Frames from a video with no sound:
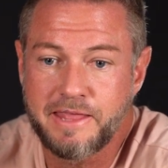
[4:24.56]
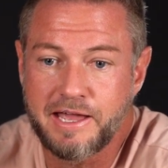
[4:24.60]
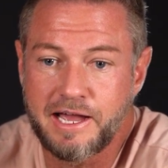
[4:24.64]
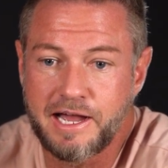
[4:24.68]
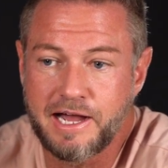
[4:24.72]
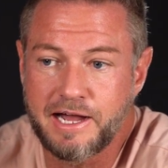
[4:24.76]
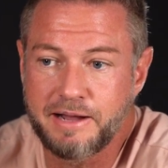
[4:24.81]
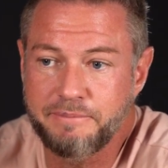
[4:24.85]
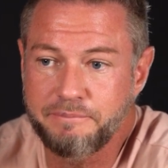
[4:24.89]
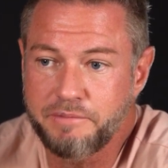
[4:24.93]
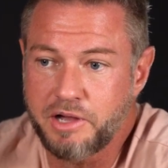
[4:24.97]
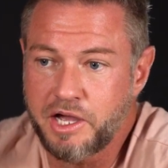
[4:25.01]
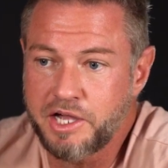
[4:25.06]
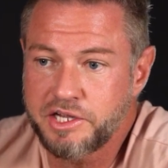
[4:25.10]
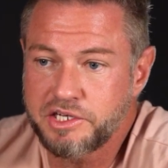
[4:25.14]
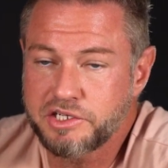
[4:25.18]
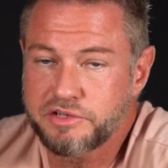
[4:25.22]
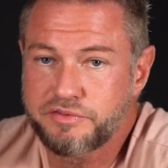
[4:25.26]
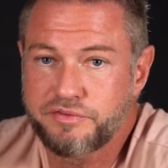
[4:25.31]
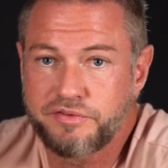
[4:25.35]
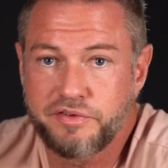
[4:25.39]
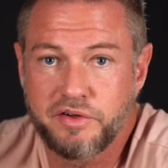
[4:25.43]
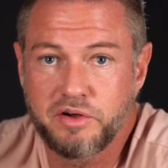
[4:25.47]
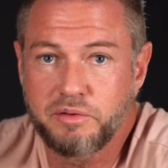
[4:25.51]
um, I
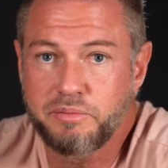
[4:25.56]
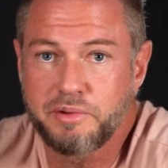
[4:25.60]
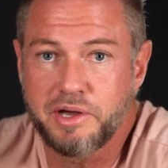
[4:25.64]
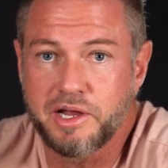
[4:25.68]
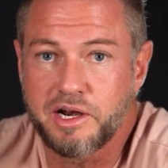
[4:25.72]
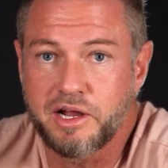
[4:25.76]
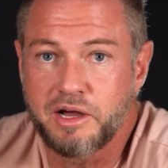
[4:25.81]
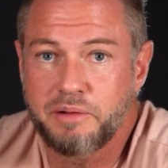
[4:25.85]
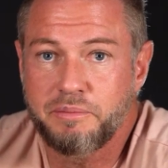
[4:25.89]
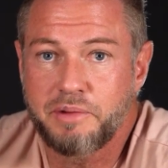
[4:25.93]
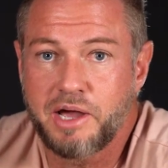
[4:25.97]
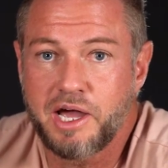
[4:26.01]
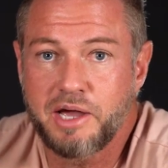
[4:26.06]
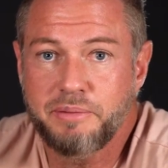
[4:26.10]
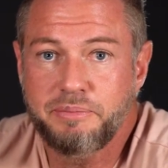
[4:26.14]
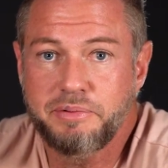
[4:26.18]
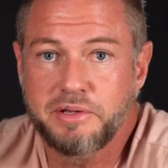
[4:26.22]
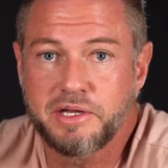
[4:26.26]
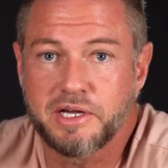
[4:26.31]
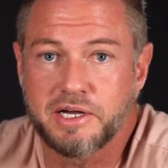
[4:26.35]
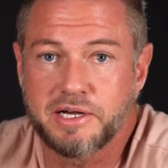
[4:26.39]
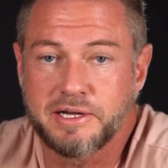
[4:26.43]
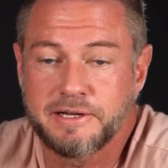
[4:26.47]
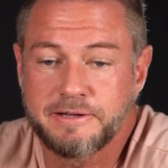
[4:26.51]
just feel better. I'm
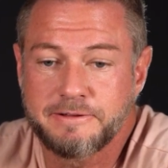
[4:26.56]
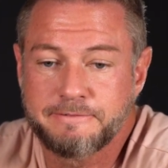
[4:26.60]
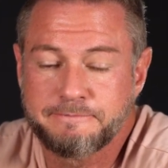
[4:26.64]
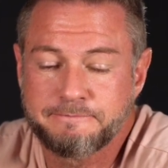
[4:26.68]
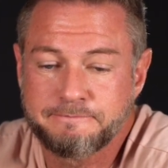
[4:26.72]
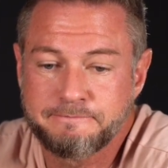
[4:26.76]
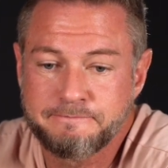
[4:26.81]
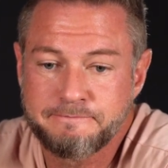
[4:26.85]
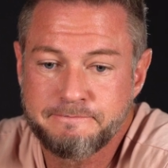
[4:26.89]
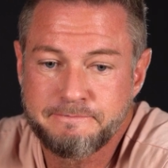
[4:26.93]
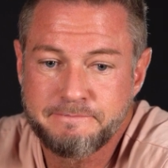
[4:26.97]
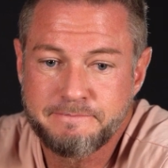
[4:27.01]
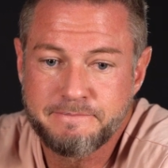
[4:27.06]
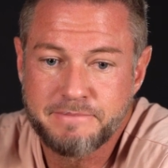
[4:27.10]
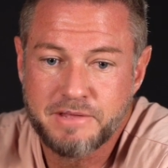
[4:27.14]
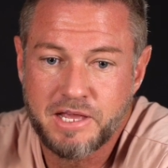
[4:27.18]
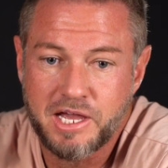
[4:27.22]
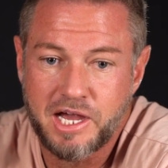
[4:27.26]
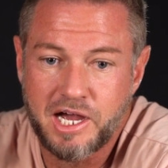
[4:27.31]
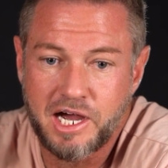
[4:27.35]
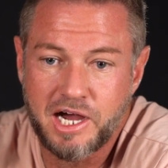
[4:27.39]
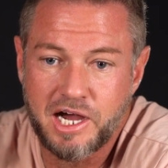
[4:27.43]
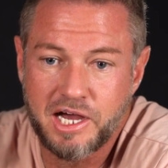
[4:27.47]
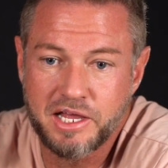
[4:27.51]
happier.
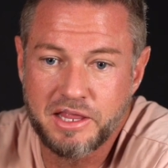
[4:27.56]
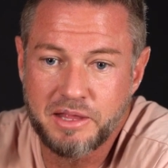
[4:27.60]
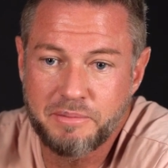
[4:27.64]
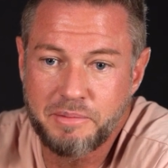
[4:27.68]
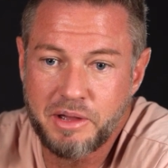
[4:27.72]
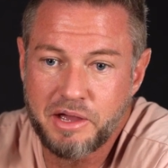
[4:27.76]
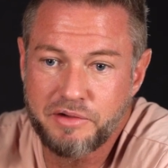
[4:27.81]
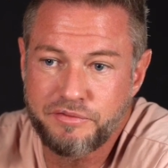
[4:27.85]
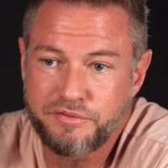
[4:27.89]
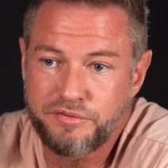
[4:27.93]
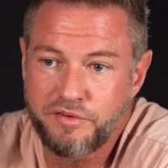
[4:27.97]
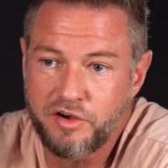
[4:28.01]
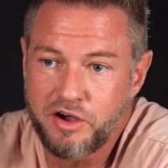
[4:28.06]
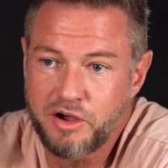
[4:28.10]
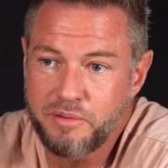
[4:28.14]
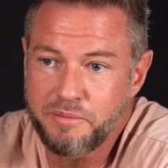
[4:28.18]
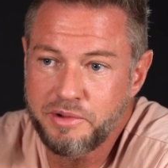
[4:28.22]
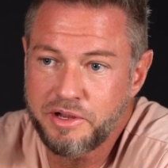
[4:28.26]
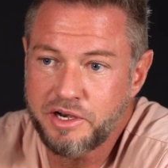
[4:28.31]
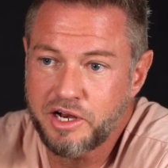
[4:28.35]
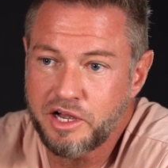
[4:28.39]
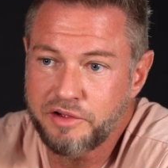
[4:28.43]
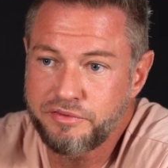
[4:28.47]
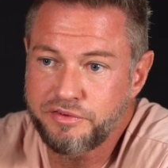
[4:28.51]
Uh, the
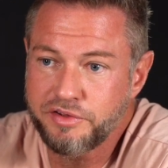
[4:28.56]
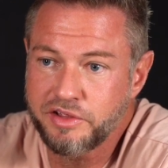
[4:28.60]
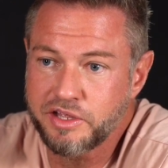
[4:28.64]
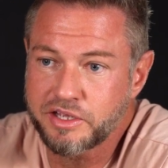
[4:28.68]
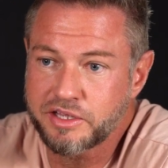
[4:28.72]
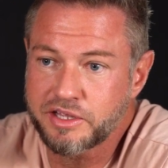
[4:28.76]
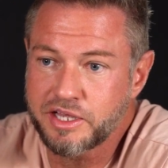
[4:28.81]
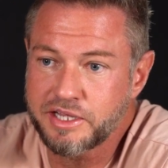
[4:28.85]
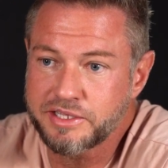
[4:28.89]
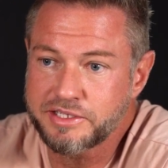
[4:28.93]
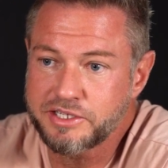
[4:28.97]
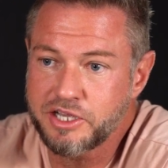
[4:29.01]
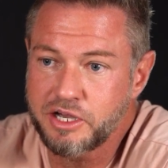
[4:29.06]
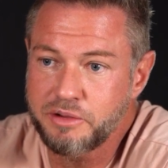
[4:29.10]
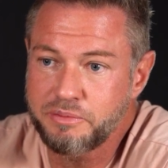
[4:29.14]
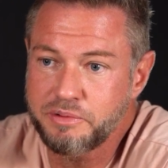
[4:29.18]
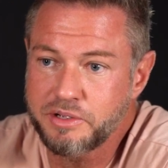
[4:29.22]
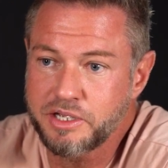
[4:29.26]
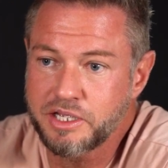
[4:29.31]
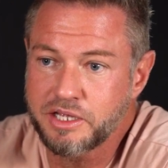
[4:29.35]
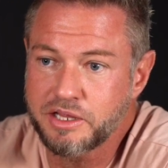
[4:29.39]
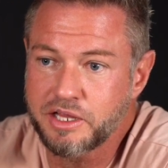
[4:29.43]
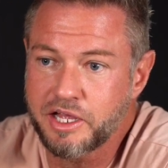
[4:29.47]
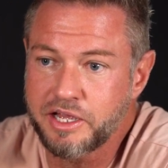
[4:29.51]
metformin, I feel like that's
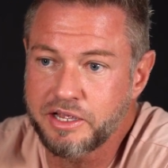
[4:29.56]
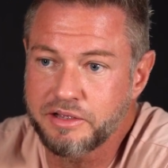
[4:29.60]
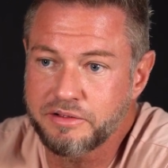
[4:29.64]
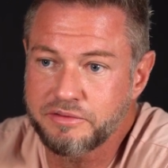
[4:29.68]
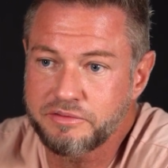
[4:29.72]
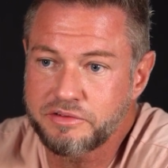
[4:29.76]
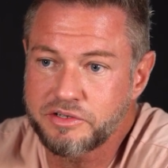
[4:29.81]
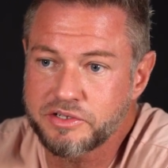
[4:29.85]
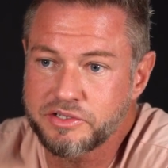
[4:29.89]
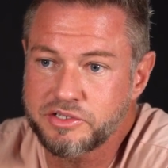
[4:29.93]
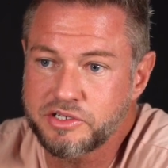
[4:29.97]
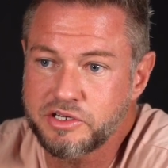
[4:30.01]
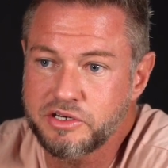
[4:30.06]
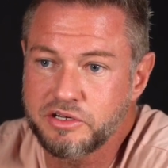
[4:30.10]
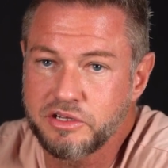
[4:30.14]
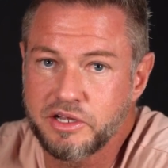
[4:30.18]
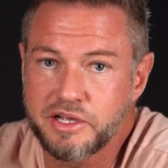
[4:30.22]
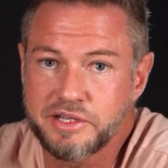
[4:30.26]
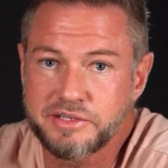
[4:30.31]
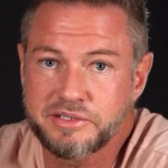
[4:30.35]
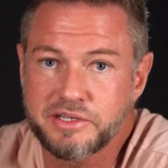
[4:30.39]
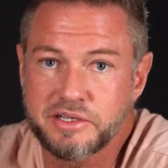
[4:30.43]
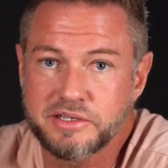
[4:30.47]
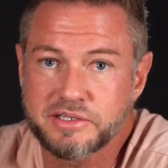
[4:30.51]
helping like just
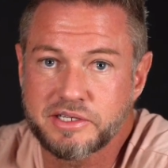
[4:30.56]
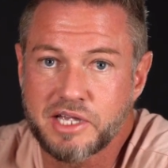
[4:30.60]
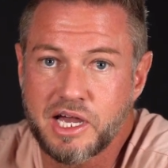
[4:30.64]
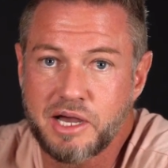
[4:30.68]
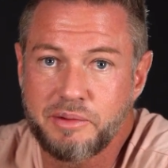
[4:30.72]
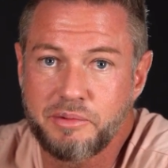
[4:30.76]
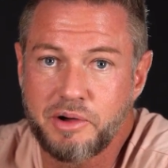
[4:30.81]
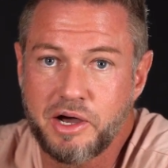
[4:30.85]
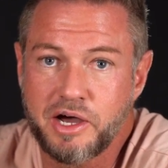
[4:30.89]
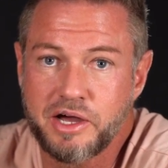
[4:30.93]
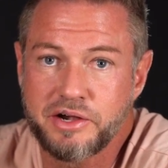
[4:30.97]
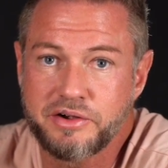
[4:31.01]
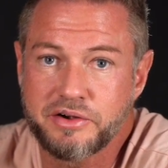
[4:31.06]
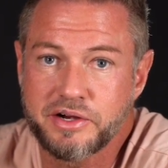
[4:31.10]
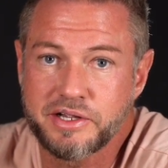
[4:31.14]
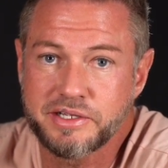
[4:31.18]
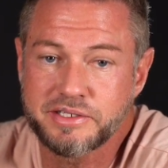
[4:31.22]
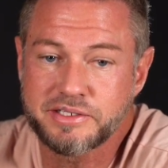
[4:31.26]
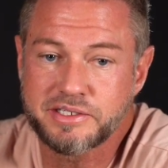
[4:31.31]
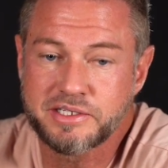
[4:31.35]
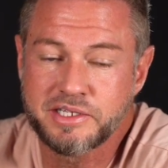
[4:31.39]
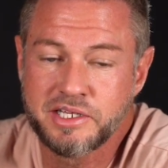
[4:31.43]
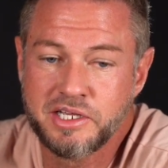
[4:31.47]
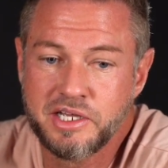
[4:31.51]
utilize those
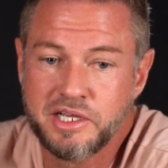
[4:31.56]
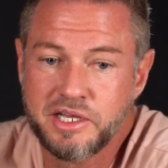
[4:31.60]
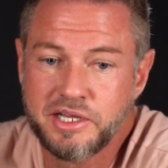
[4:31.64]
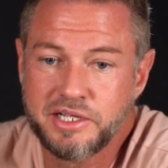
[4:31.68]
carbohydrates.